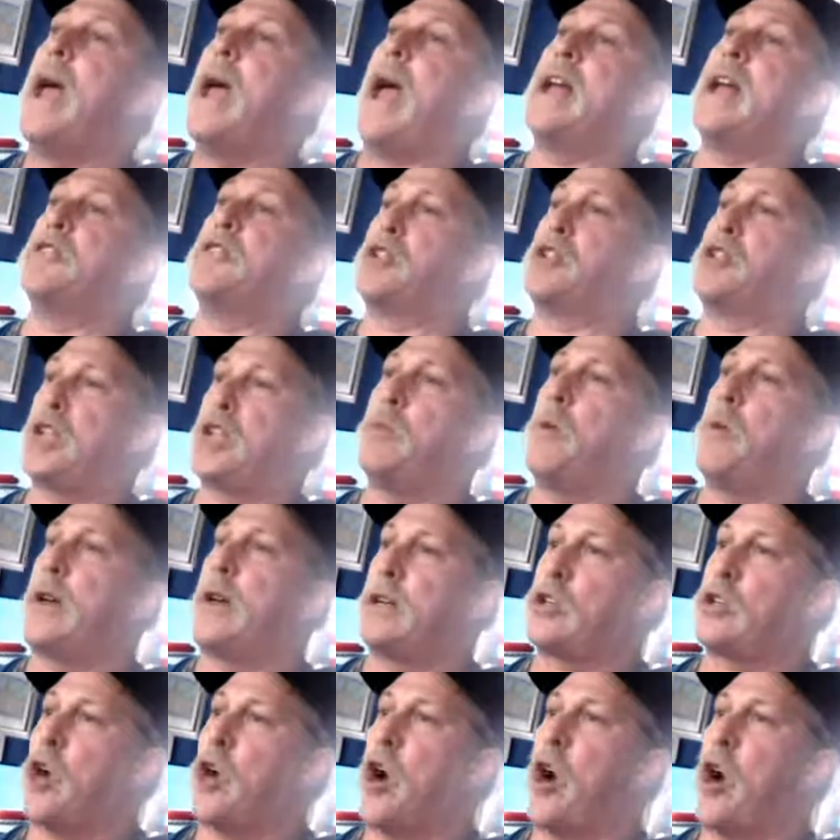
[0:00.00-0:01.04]
And see what
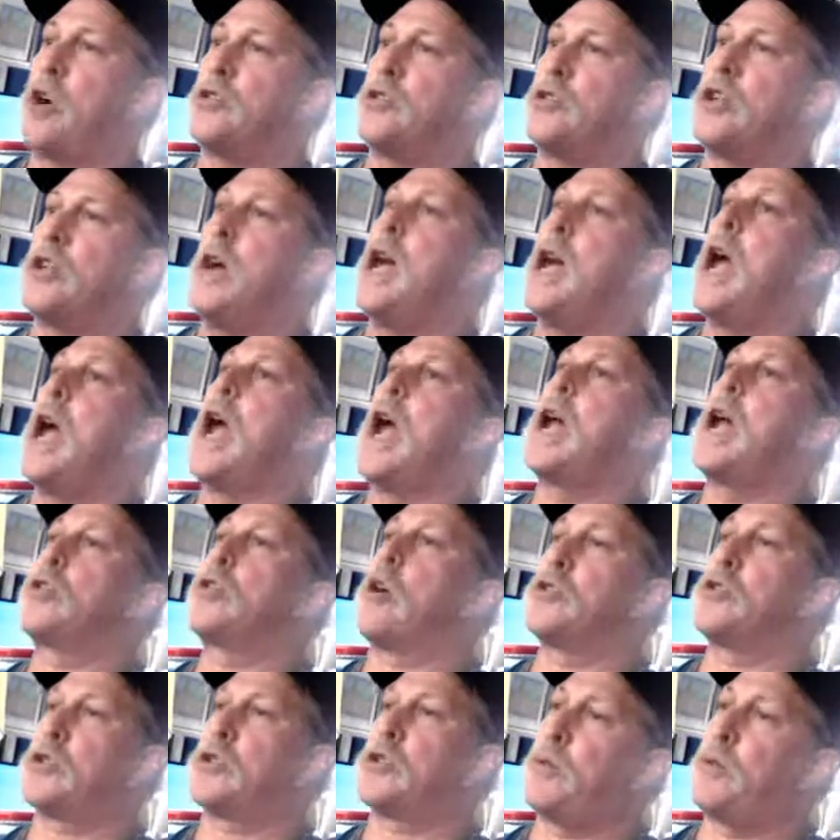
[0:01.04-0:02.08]
it caused? It
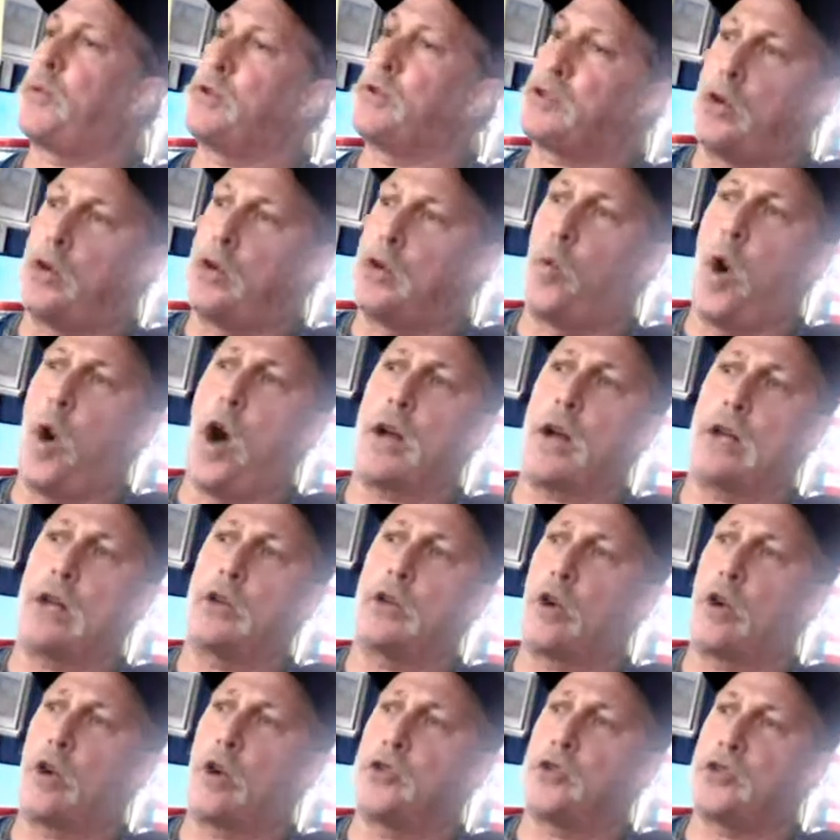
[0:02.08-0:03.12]
caused a person to walk
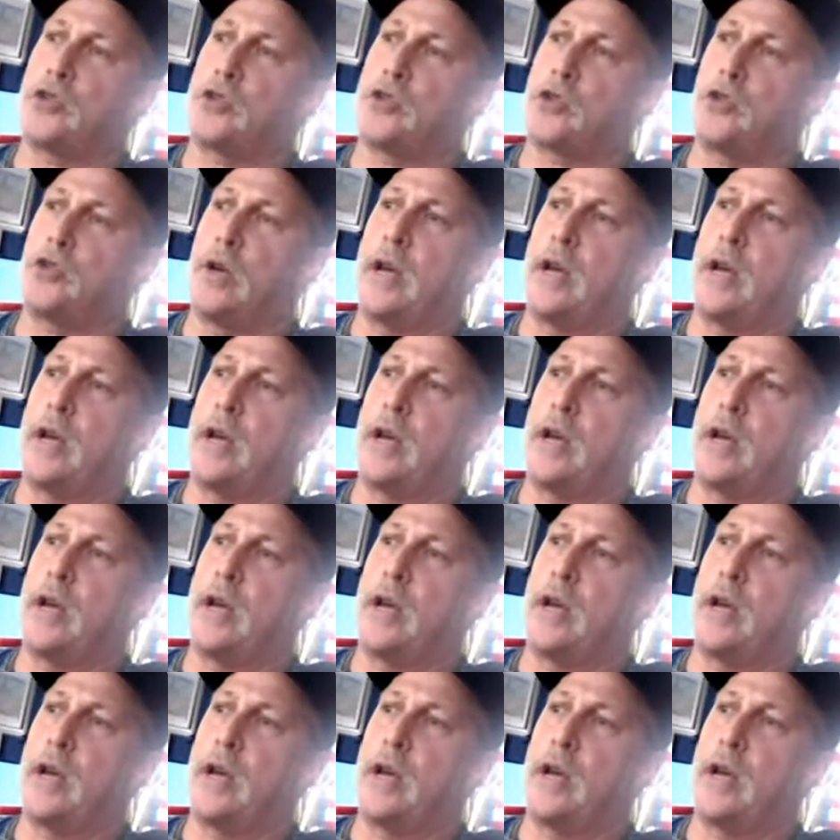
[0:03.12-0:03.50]
across the street